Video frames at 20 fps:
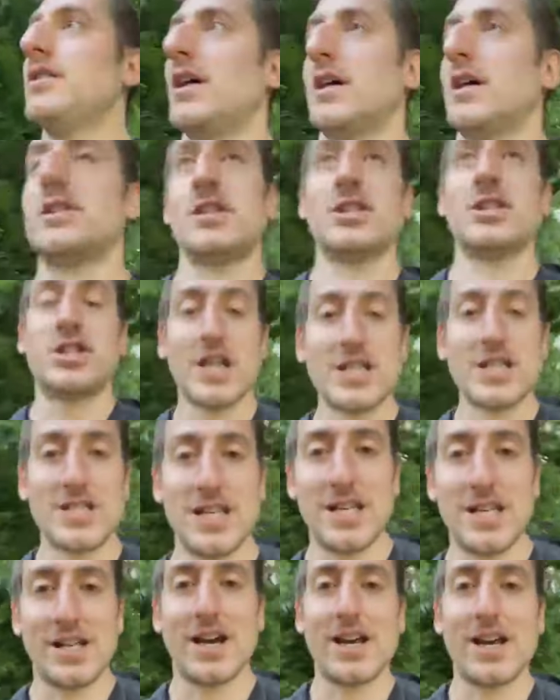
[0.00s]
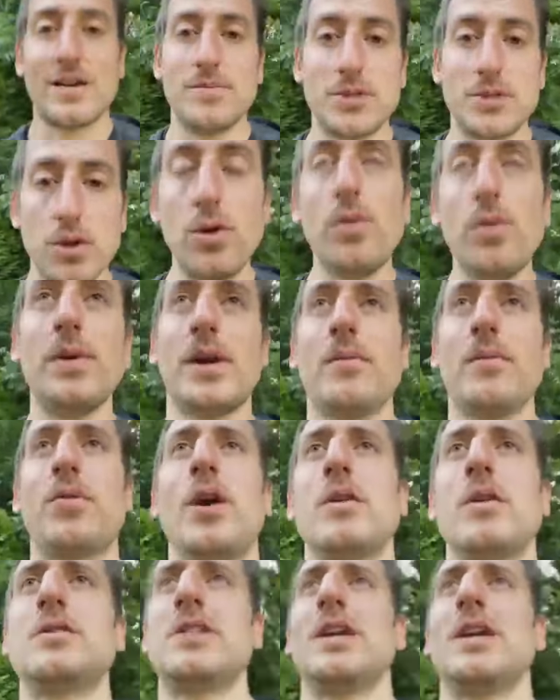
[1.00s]
Like, digesting and absorbing
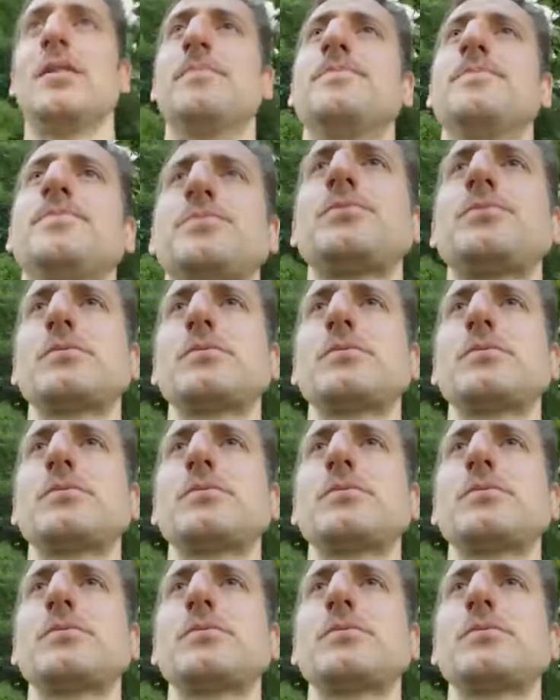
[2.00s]
protein